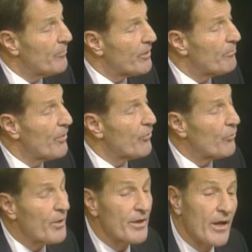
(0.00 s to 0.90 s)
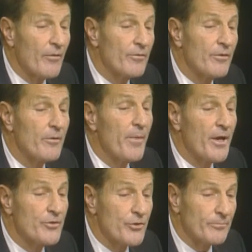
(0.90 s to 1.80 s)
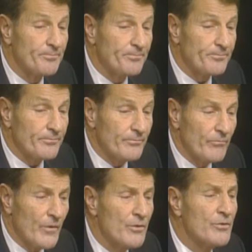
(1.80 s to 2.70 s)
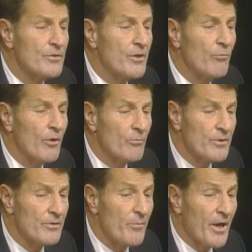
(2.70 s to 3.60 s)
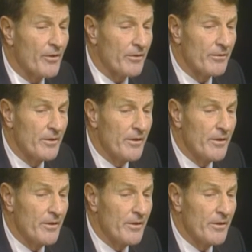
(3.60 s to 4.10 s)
and mother went down to the mansion to see what was the matter.